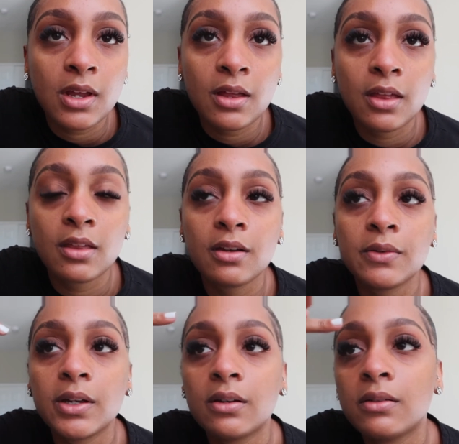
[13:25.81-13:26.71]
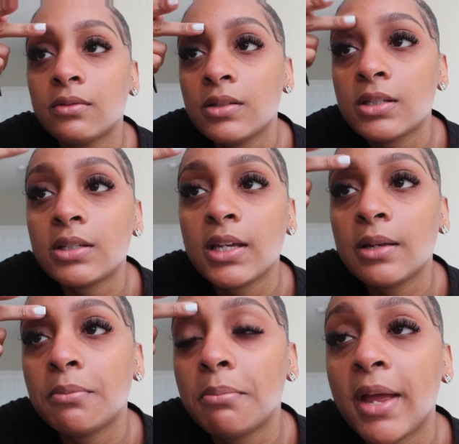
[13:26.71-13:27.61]
There we go. It's
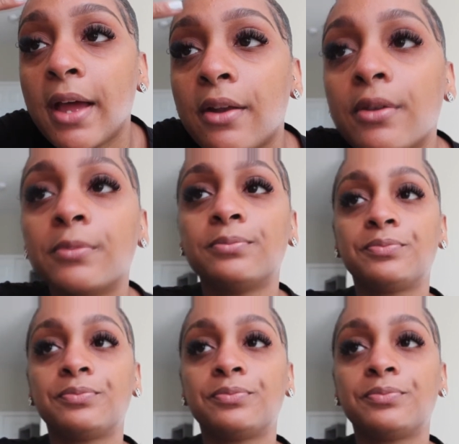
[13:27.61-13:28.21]
getting better.